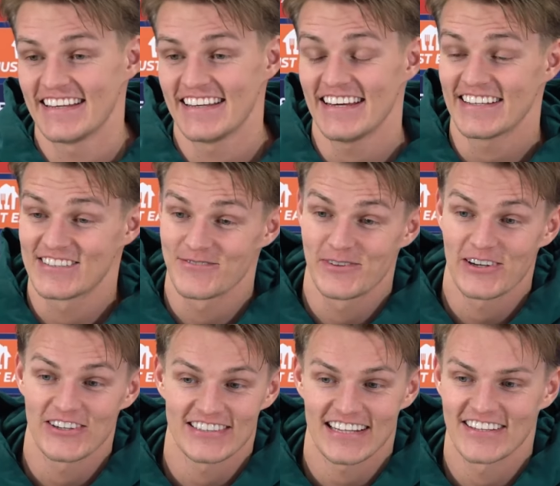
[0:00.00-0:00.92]
Yeah, to be
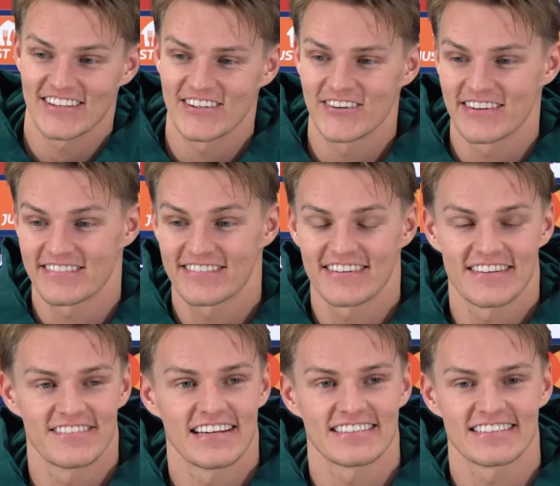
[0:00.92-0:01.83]
honest, I don't know if,
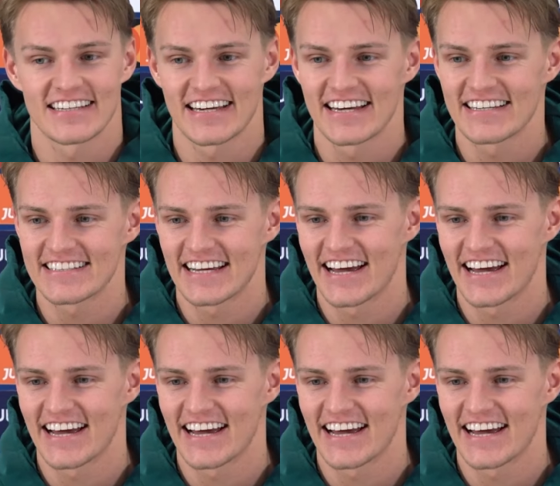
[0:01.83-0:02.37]
if that's the case.